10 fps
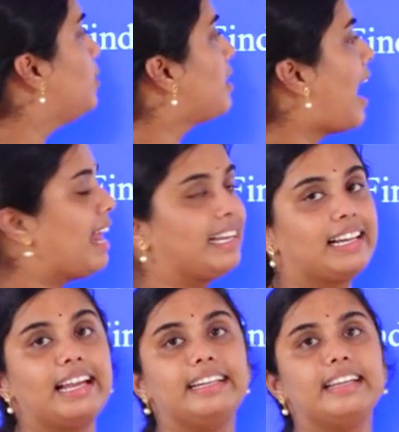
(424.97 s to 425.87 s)
to
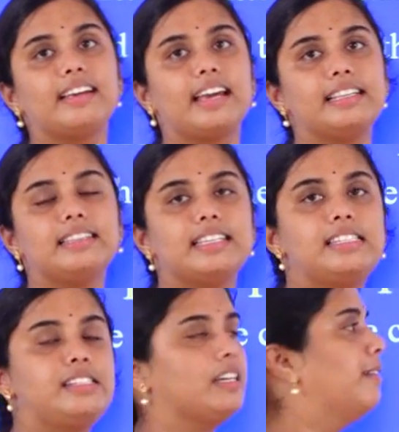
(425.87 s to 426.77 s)
calculating in
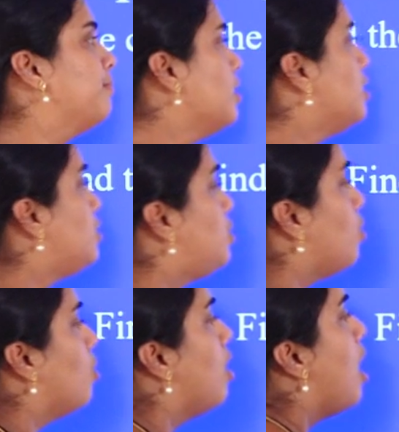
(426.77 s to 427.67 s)
this term.
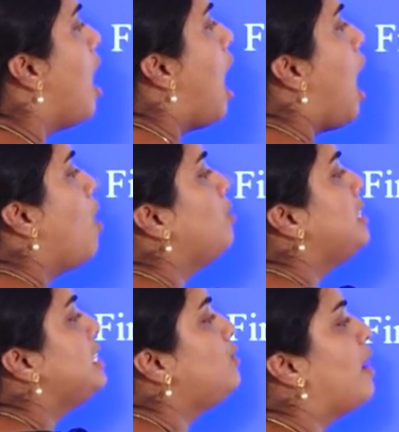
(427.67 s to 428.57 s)
So how
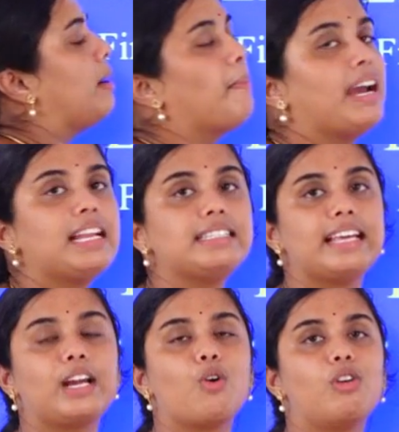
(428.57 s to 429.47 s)
this 1 minus
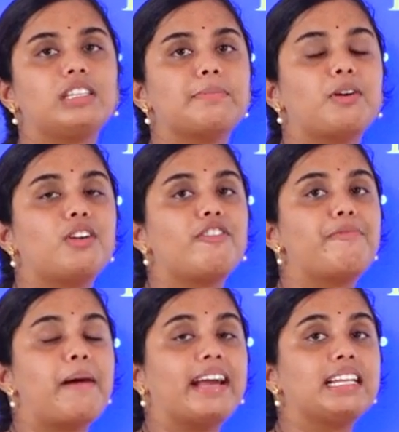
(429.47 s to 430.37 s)
x whole to the power of
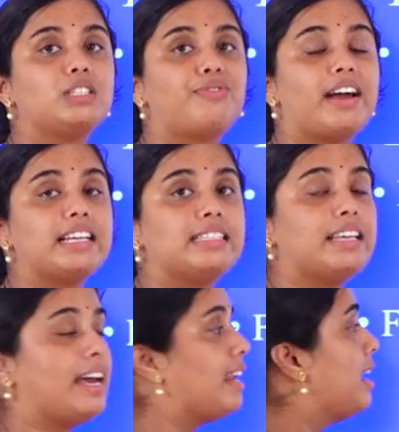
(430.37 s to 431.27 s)
minus 5 is
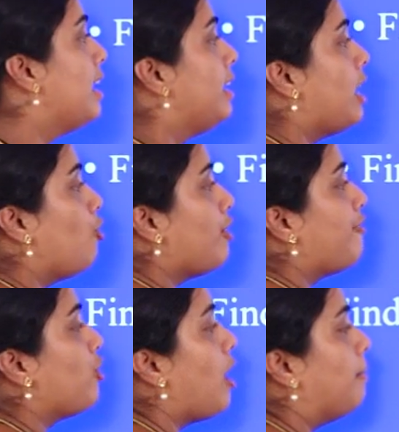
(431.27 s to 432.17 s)
there? Now
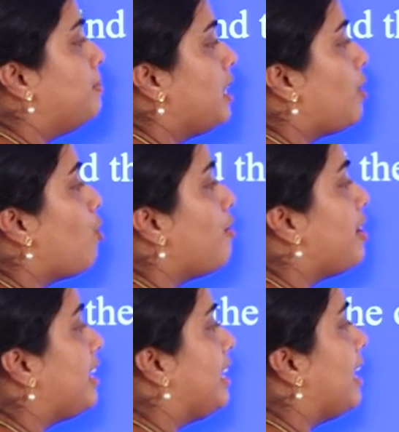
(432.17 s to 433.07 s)
if you observe
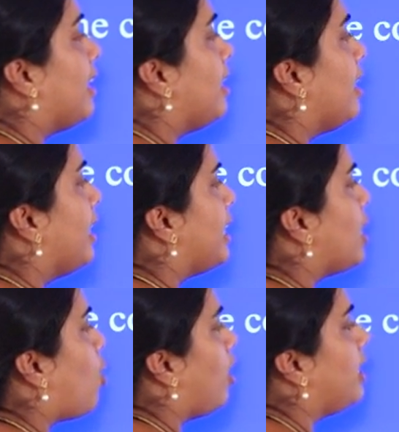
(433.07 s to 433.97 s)
over here
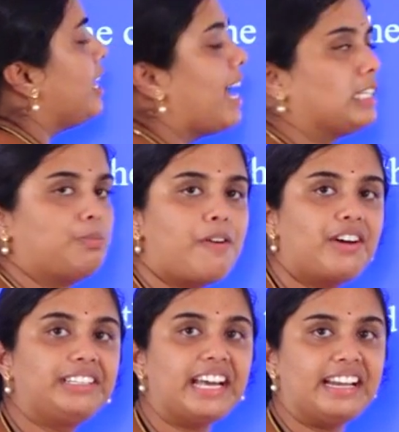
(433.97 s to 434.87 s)
already x
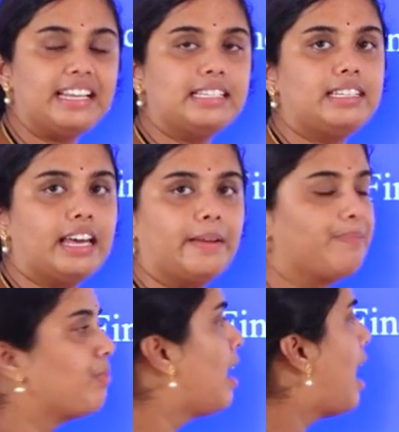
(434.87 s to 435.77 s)
power 10 is there.
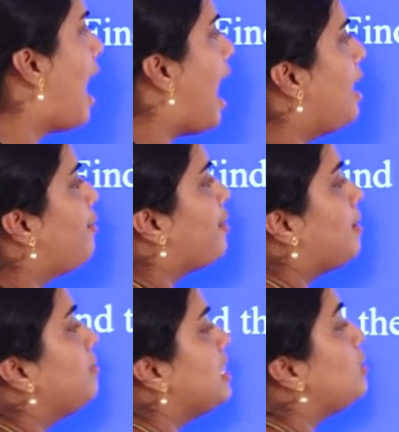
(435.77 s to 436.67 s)
And
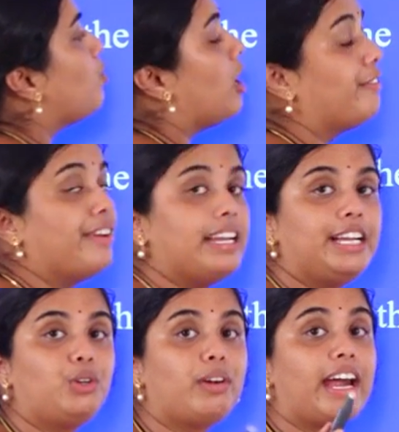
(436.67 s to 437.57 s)
from this what we
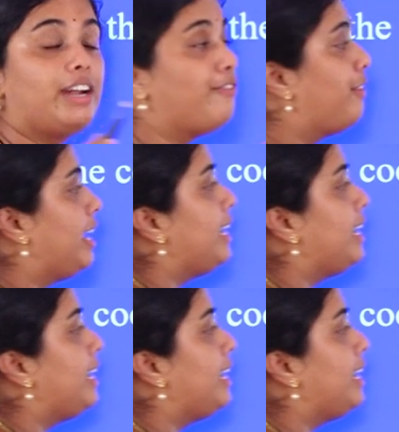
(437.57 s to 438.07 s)
need to get? We